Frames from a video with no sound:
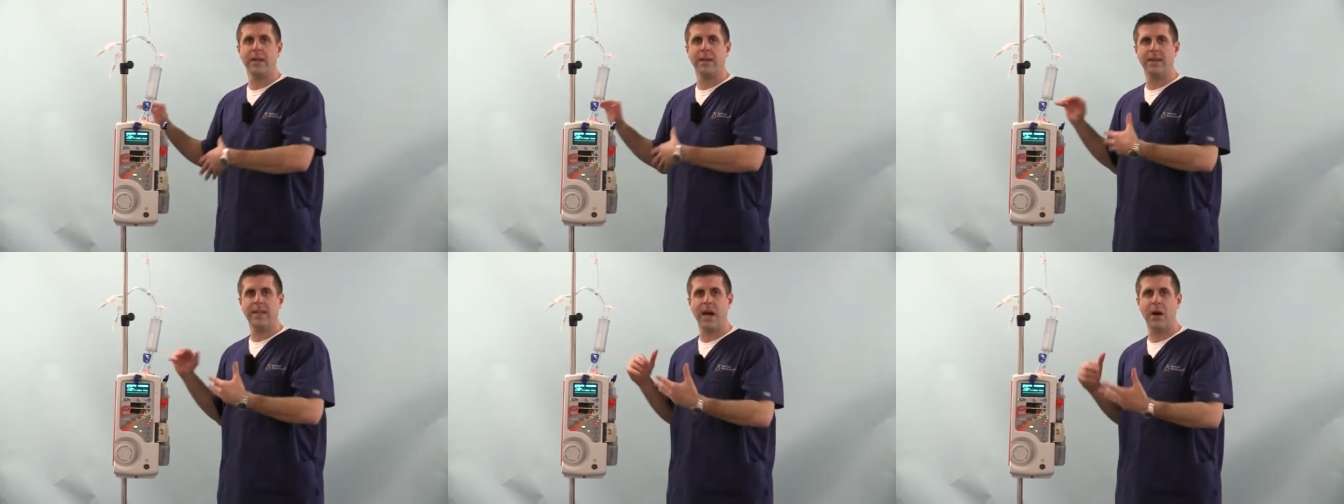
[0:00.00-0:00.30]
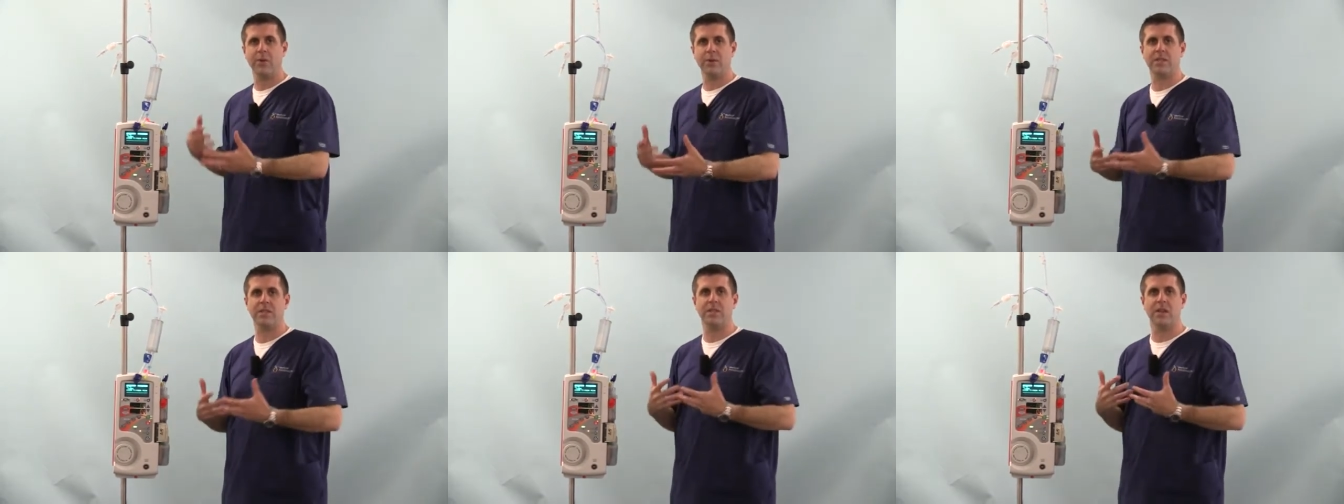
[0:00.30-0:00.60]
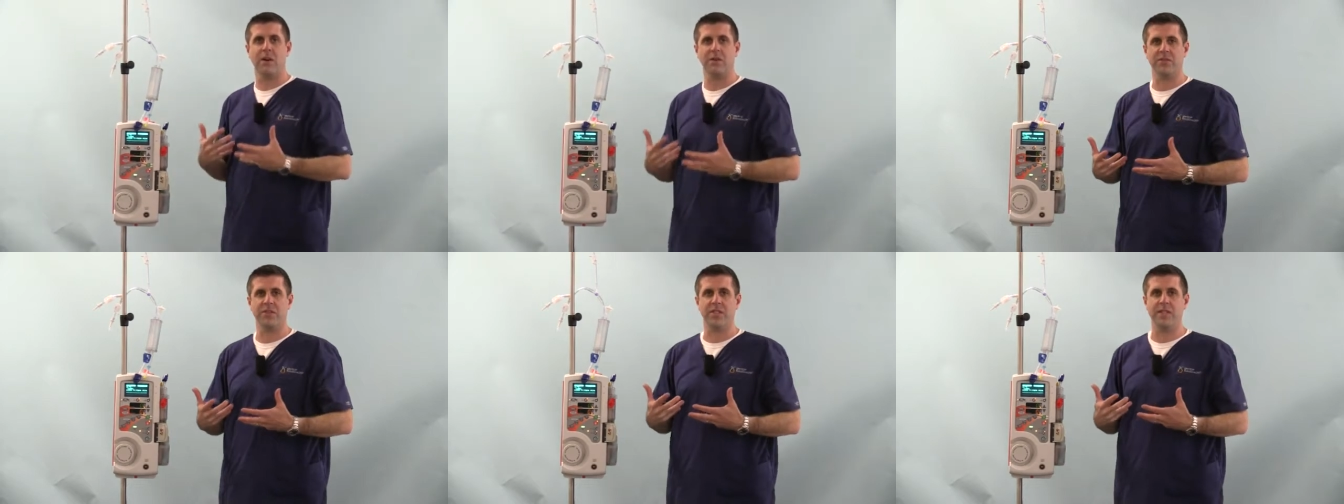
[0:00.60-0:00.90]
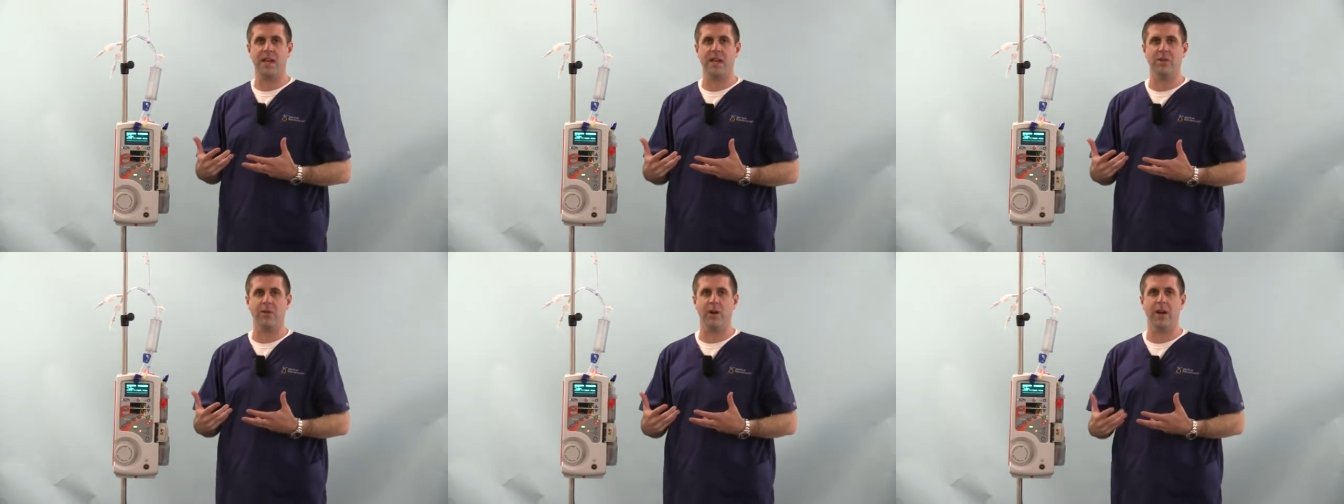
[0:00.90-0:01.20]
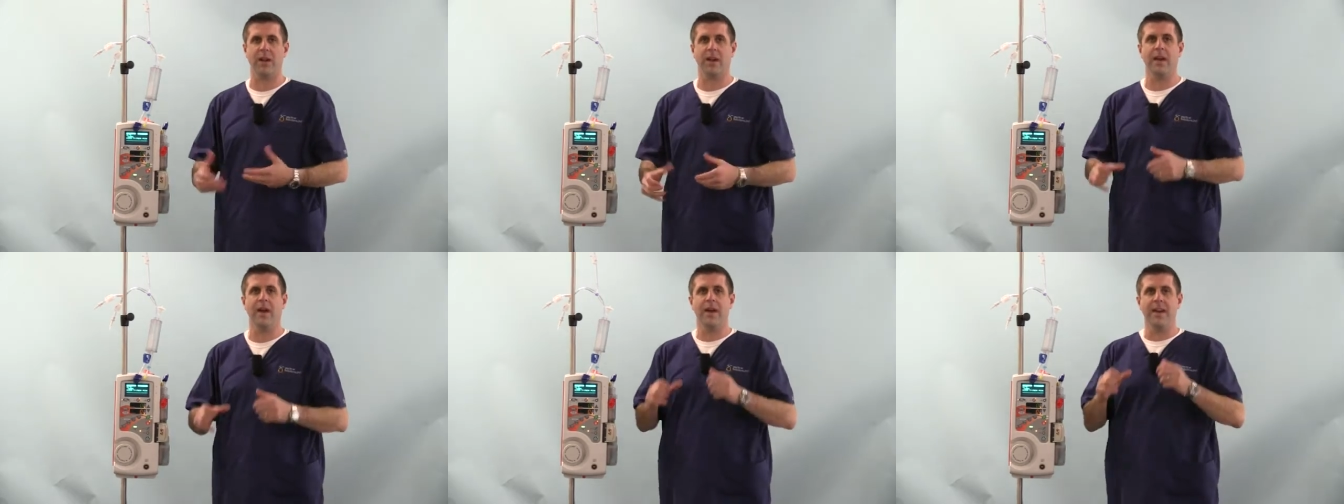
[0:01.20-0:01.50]
Now it's
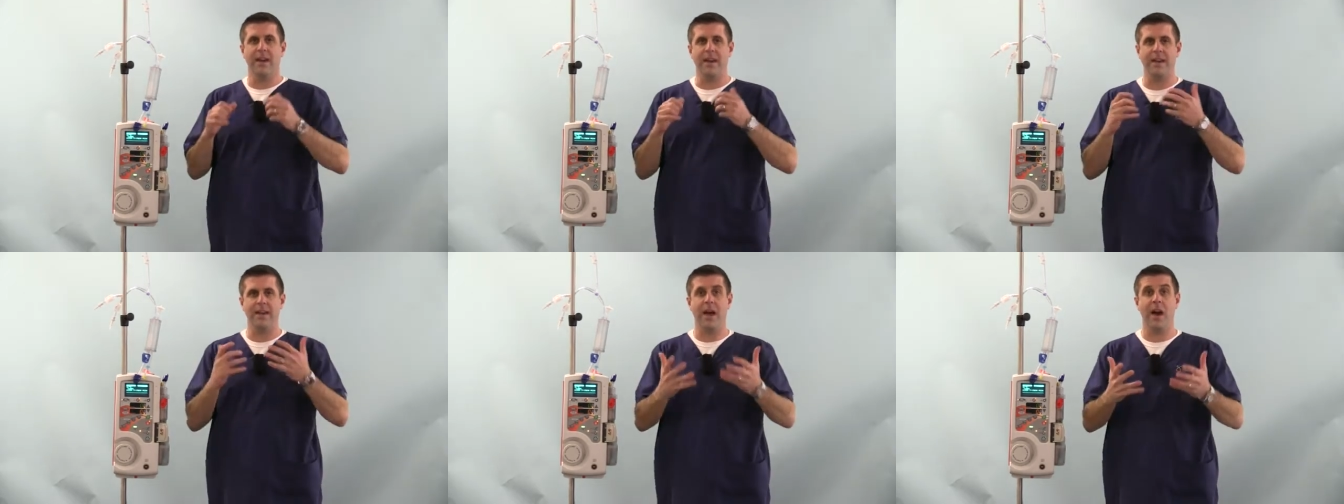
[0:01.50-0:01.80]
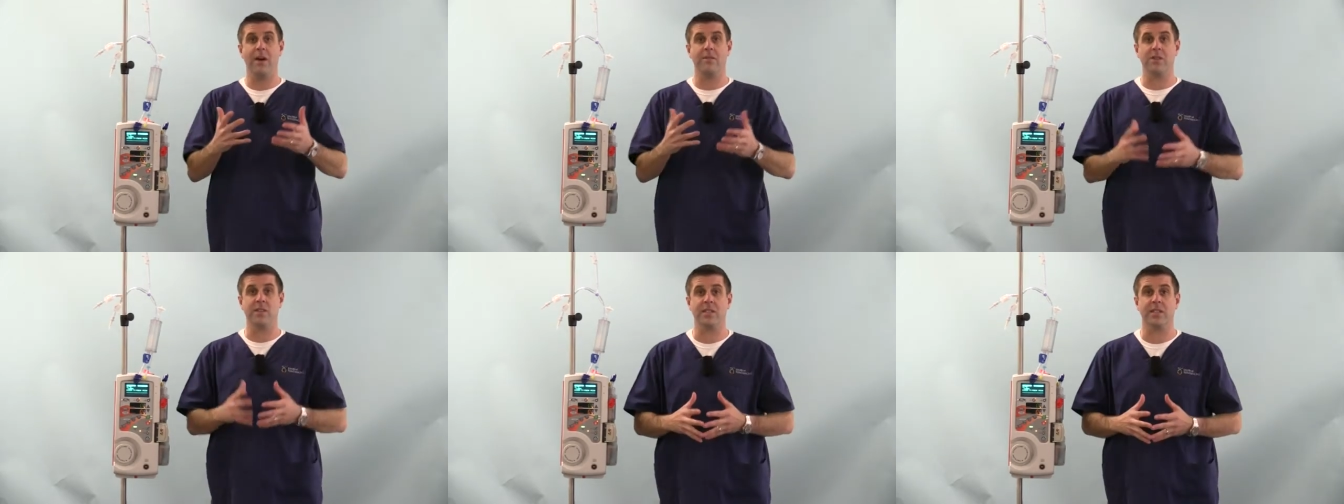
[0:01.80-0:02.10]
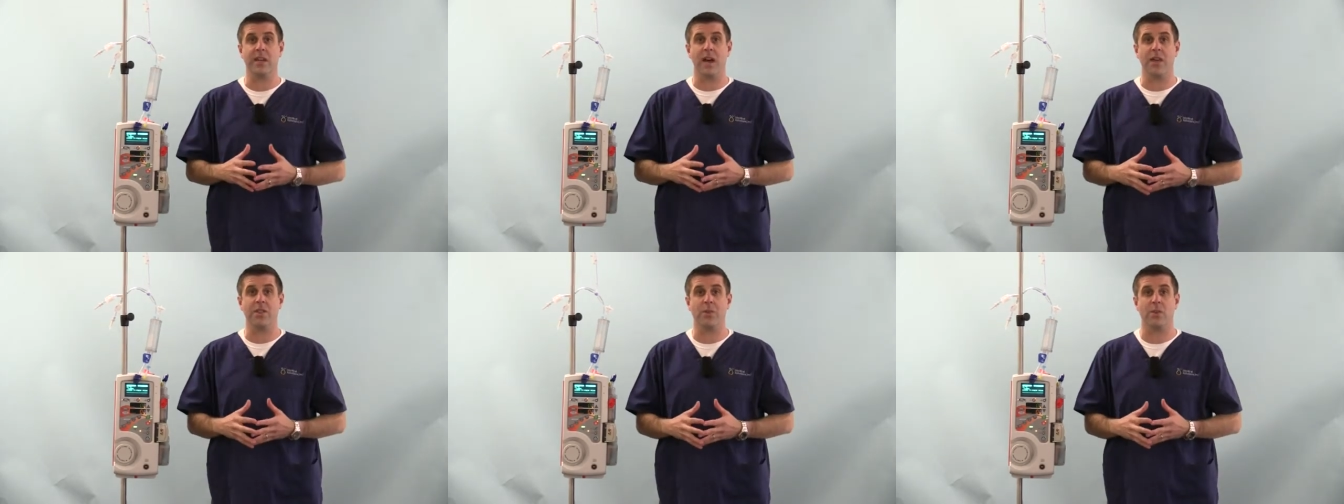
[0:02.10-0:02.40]
self-centering, and now I've just got